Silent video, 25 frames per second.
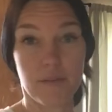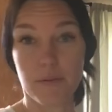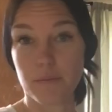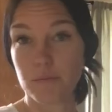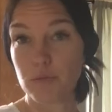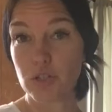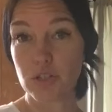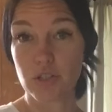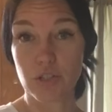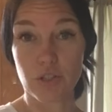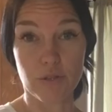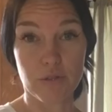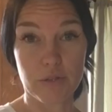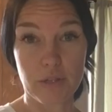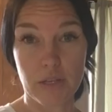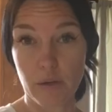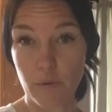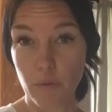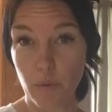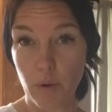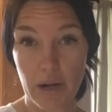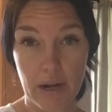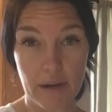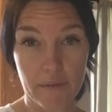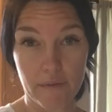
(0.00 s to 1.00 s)
I'm just using
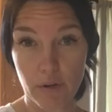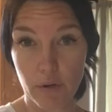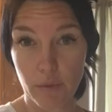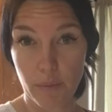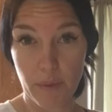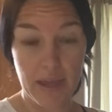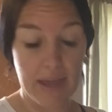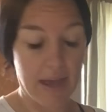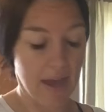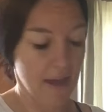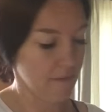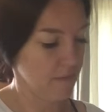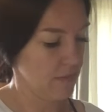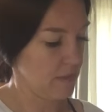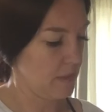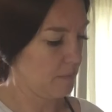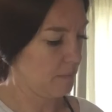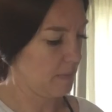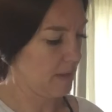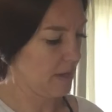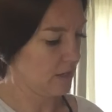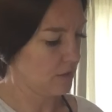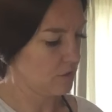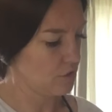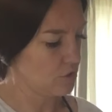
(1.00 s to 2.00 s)
whatever we have in the
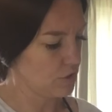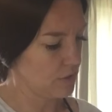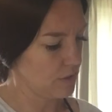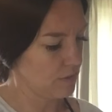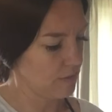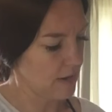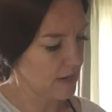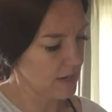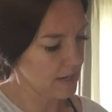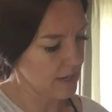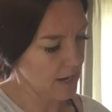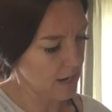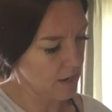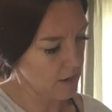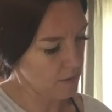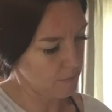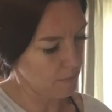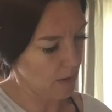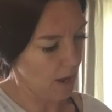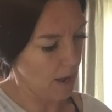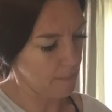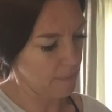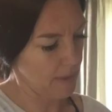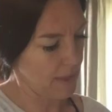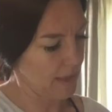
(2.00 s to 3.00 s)
pantry right now. I'm
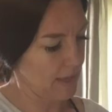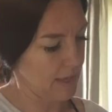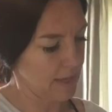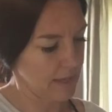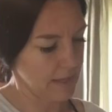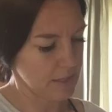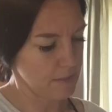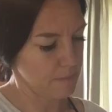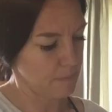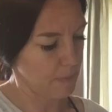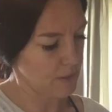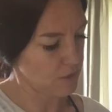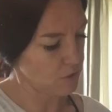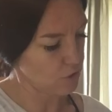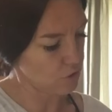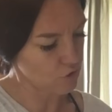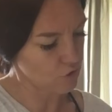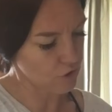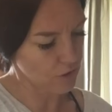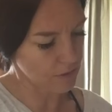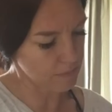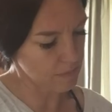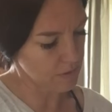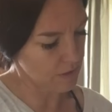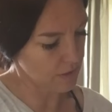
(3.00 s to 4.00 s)
not making a special
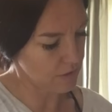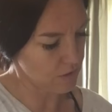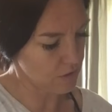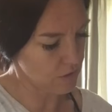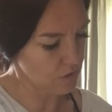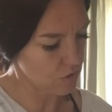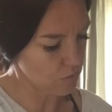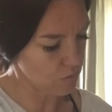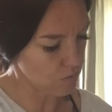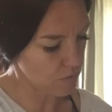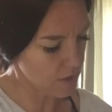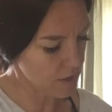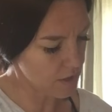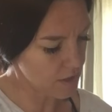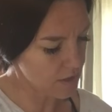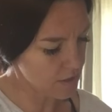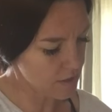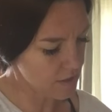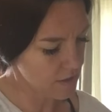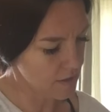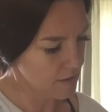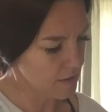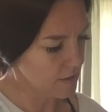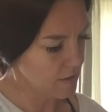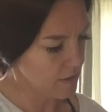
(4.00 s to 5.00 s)
trip to the store
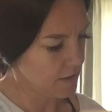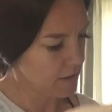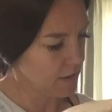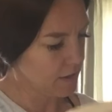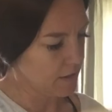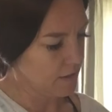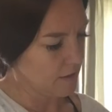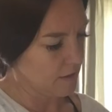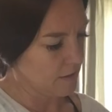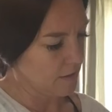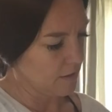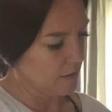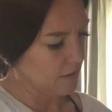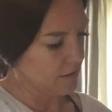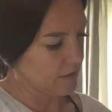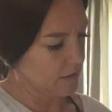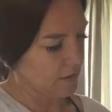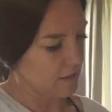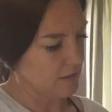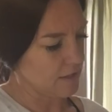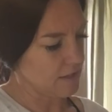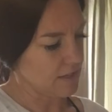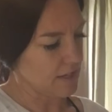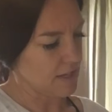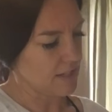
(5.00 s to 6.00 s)

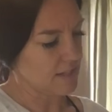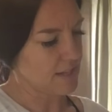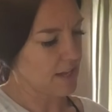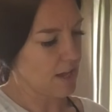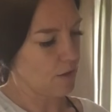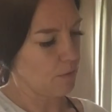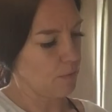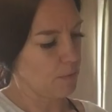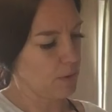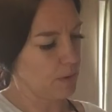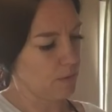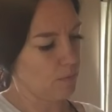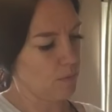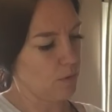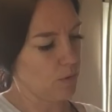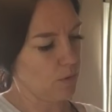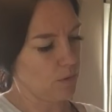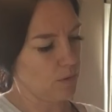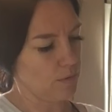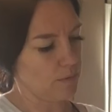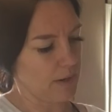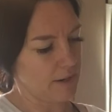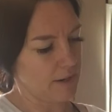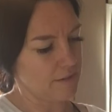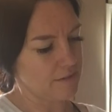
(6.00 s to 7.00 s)
because that's how we roll
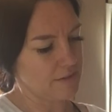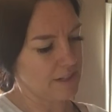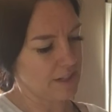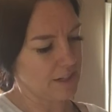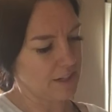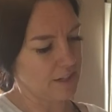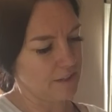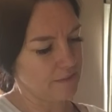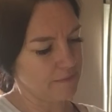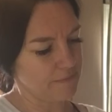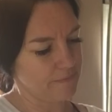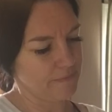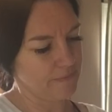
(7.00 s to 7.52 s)
around here.